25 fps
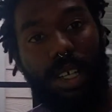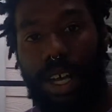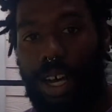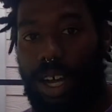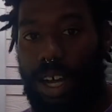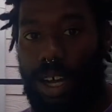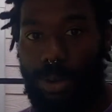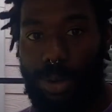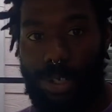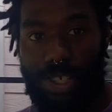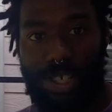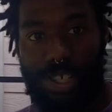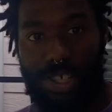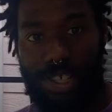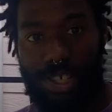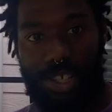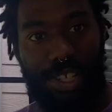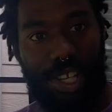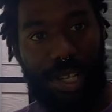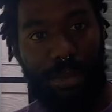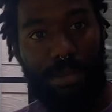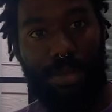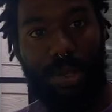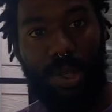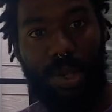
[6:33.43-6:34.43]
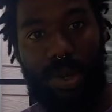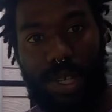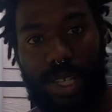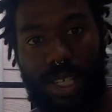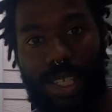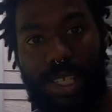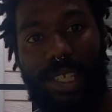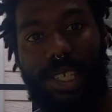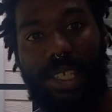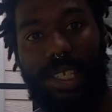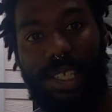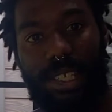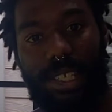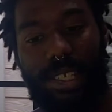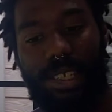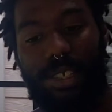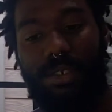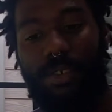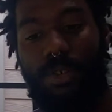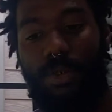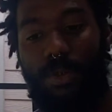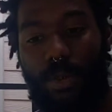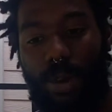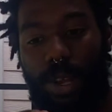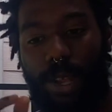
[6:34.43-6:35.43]
which is just like brewing a tea
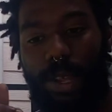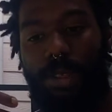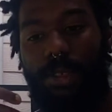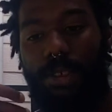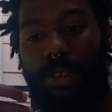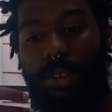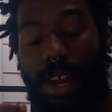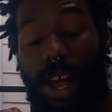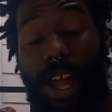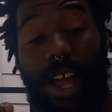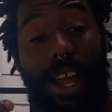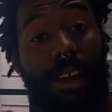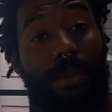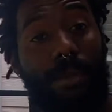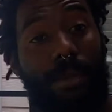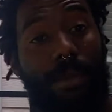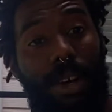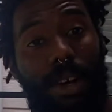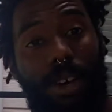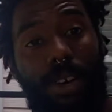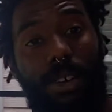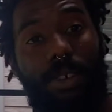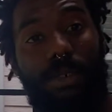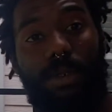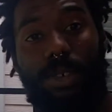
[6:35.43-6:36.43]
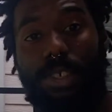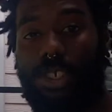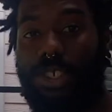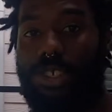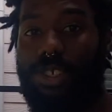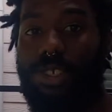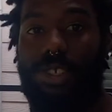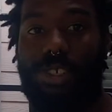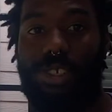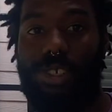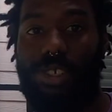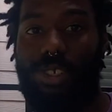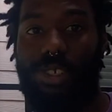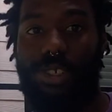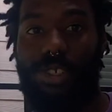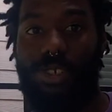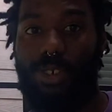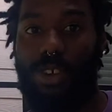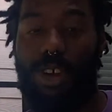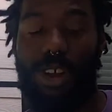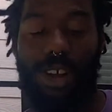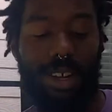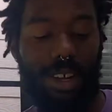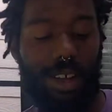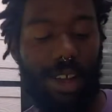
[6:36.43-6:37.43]
with your IMO, which is just a
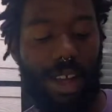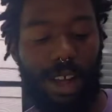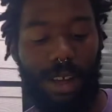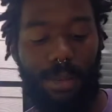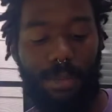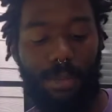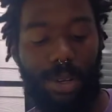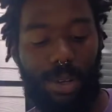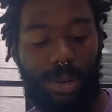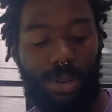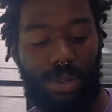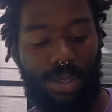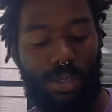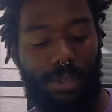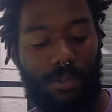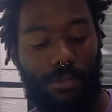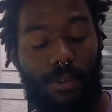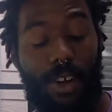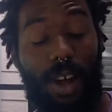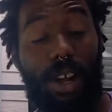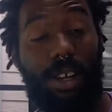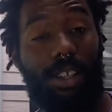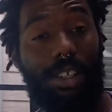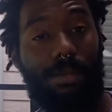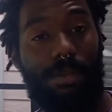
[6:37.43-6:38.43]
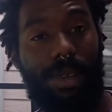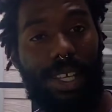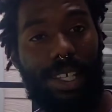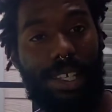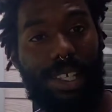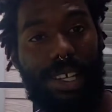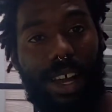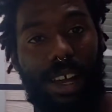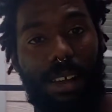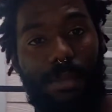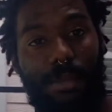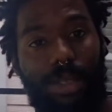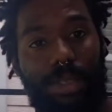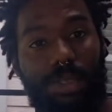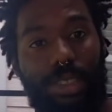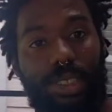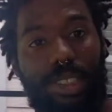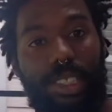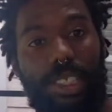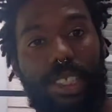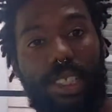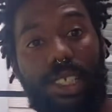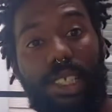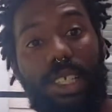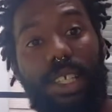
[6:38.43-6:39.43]
strong compost, fungally based compost
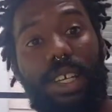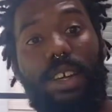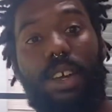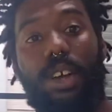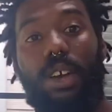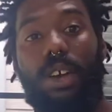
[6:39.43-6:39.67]
tea.